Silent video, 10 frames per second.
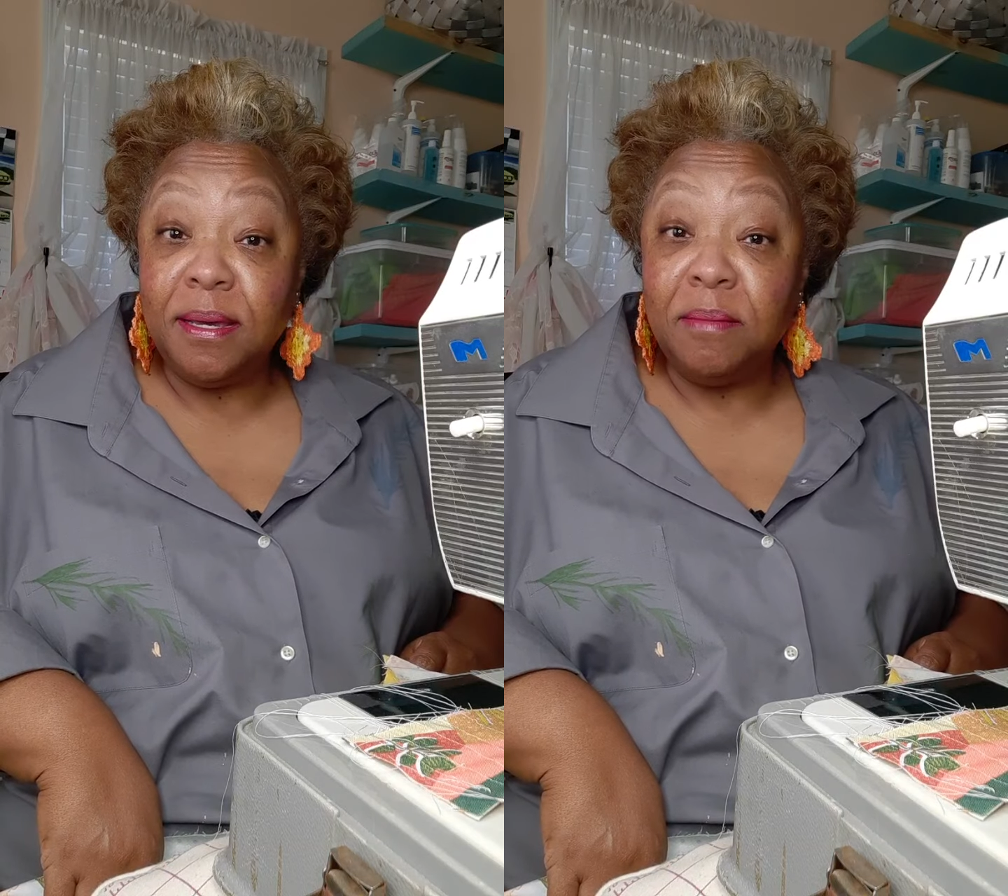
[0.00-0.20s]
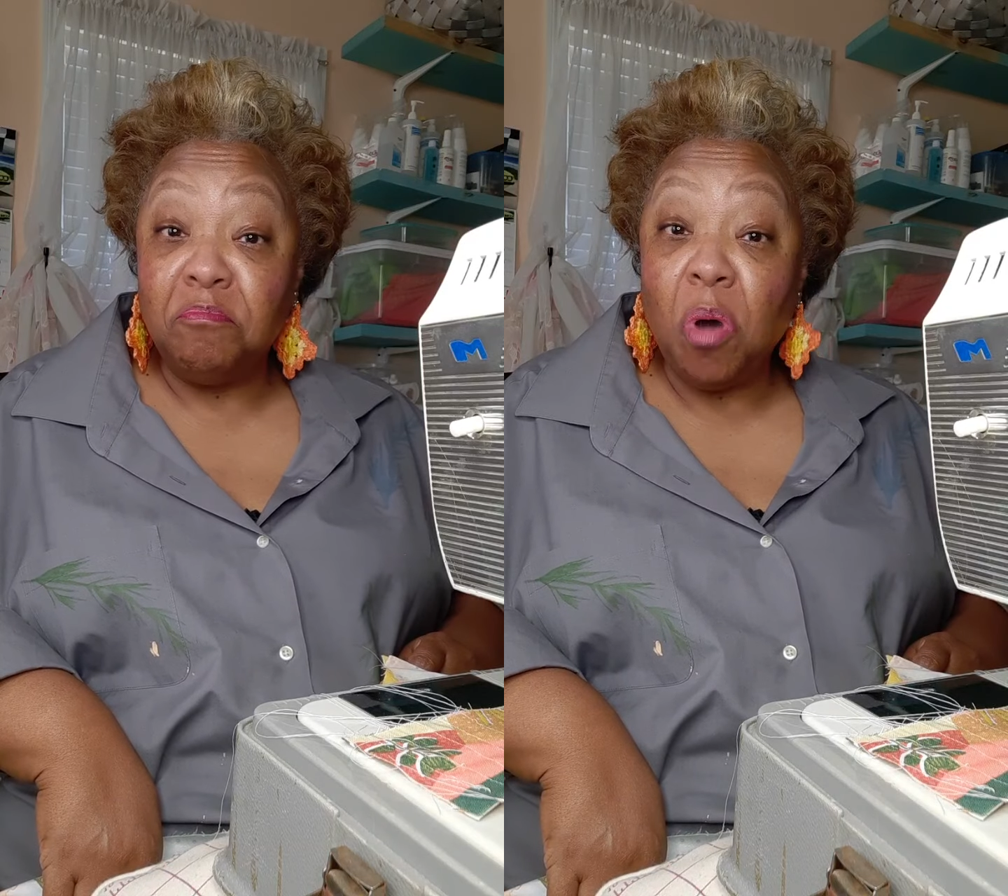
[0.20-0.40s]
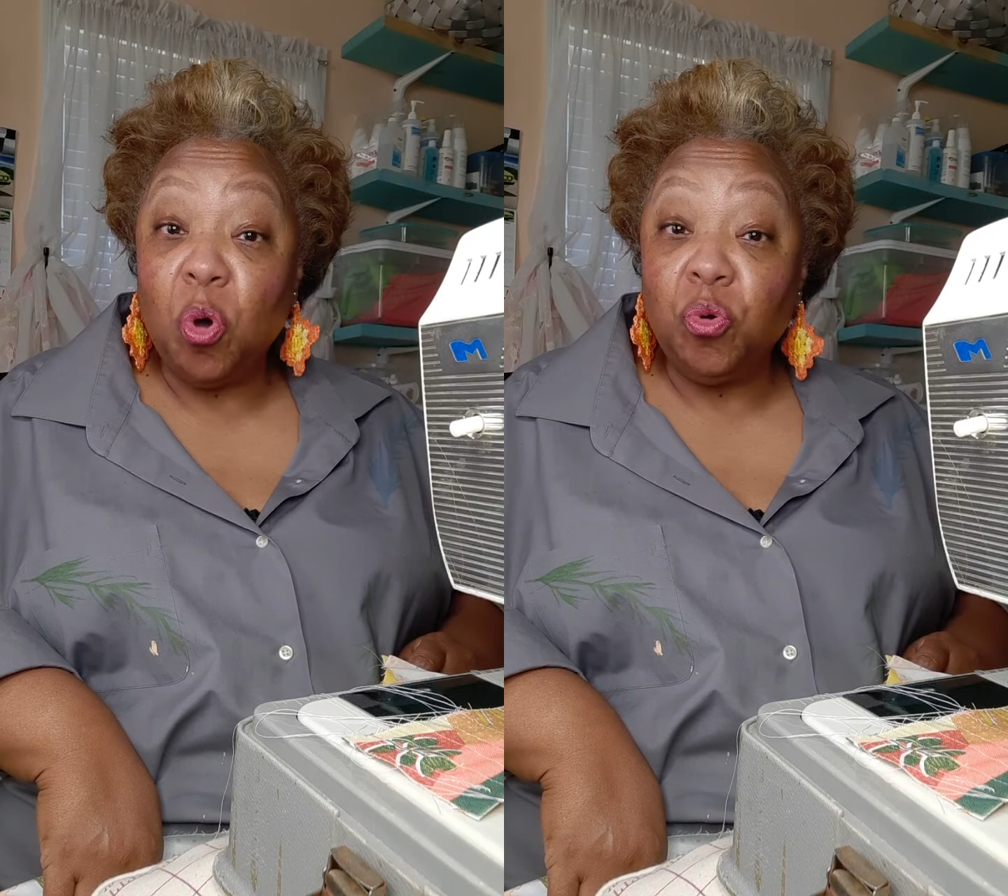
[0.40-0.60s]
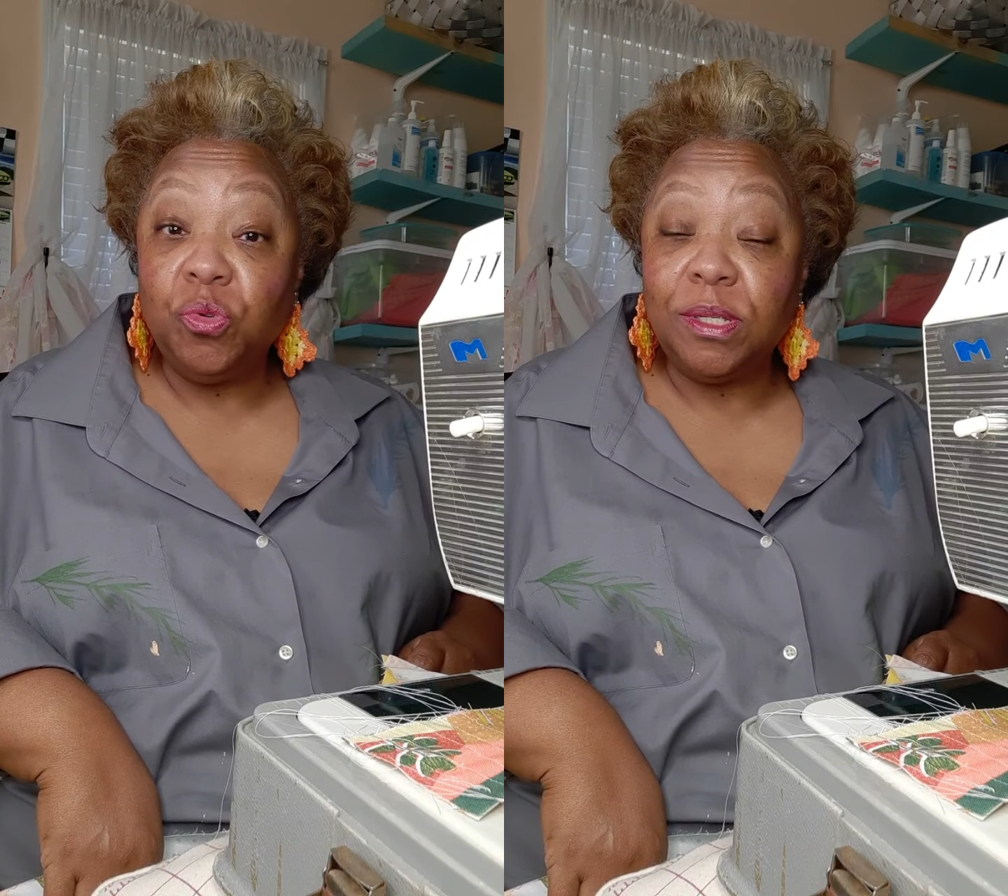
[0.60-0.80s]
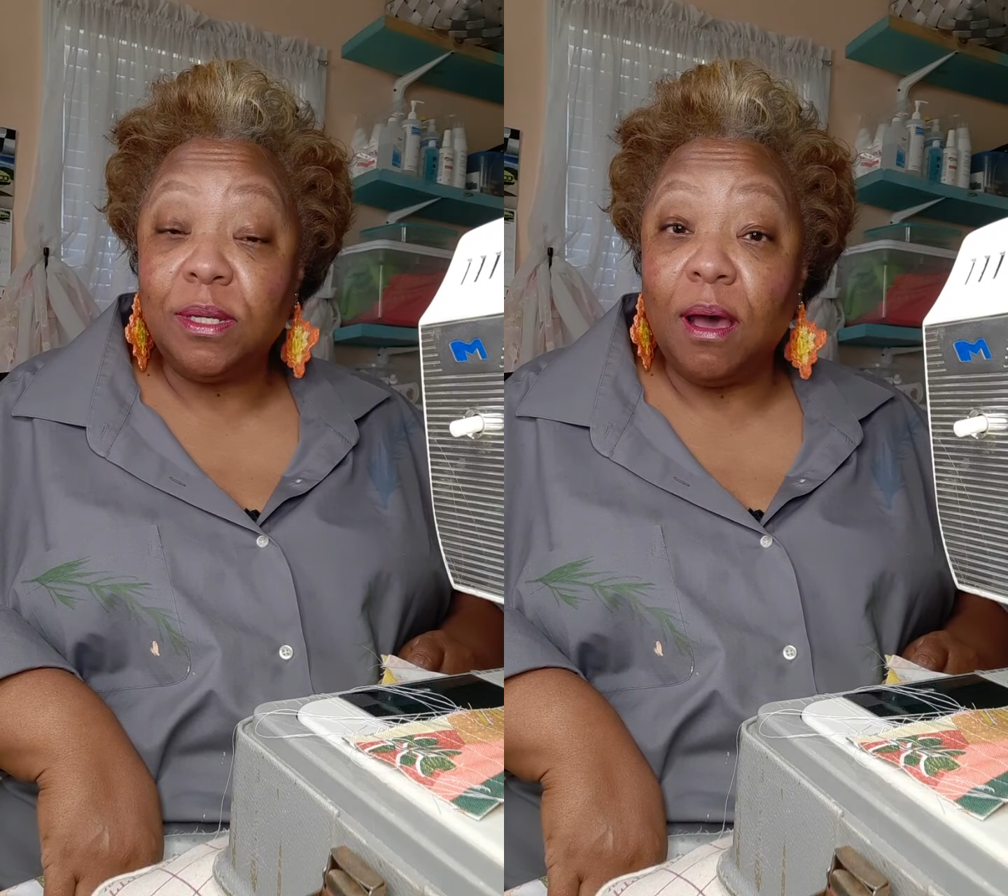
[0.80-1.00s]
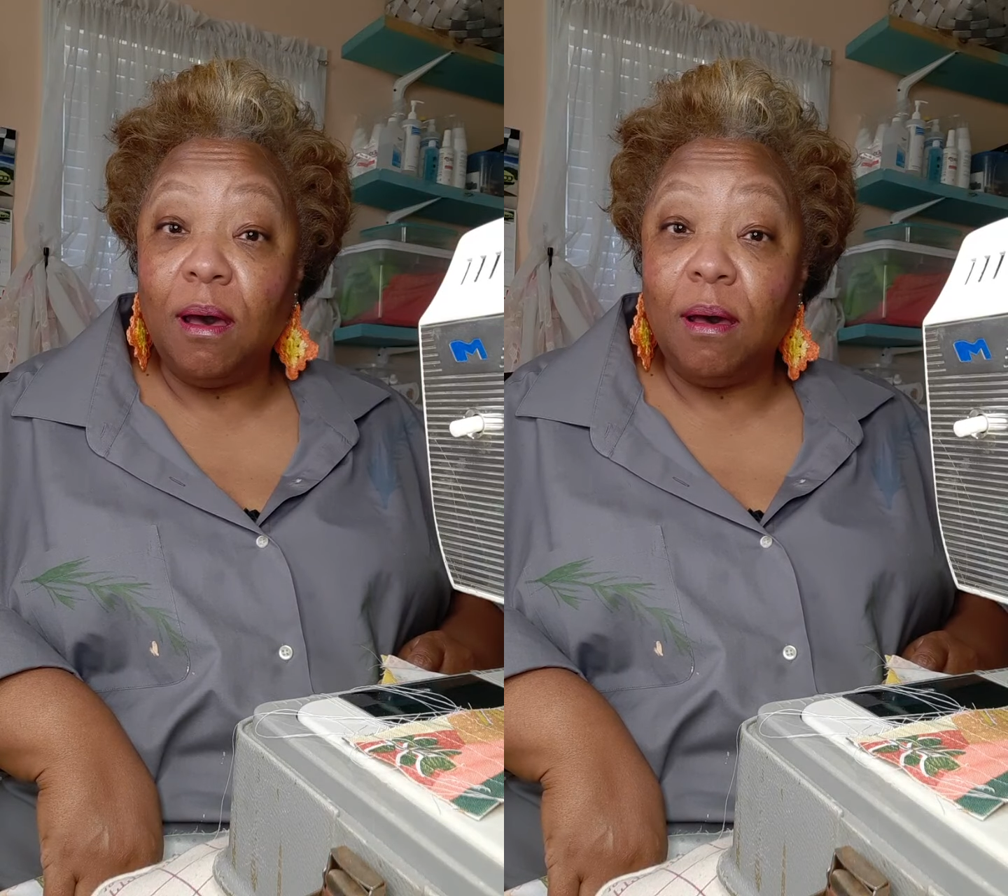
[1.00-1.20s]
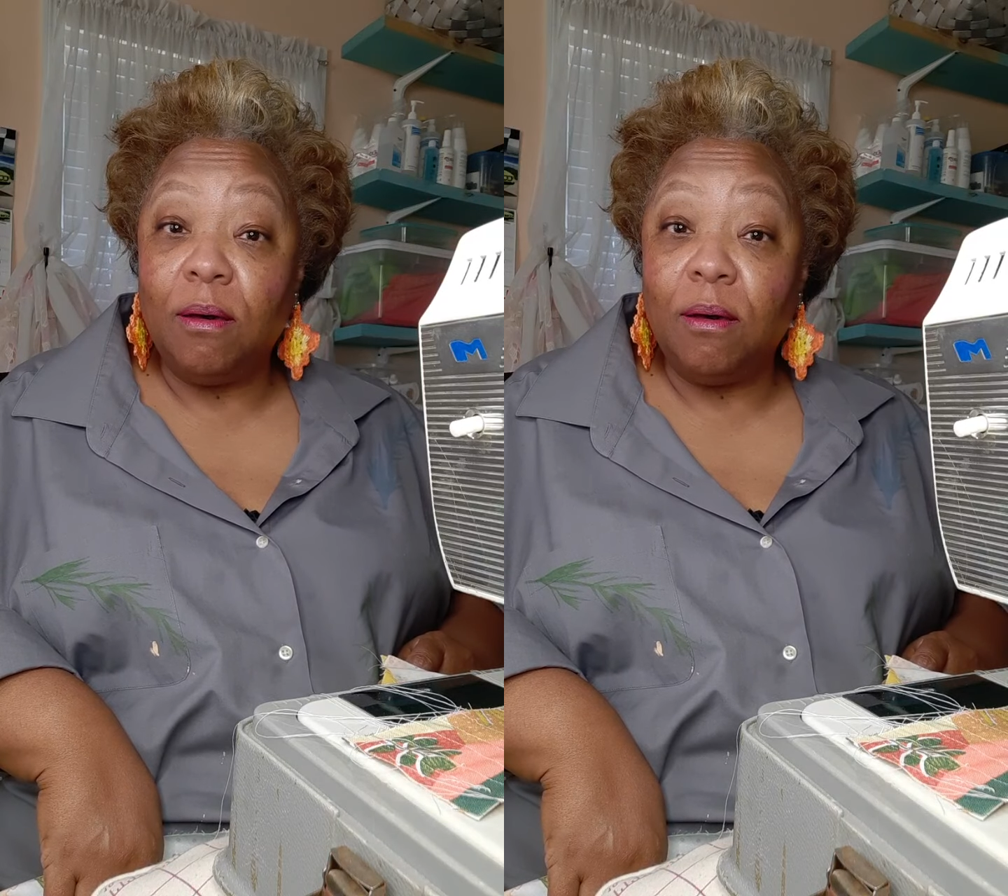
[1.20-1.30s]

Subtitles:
missed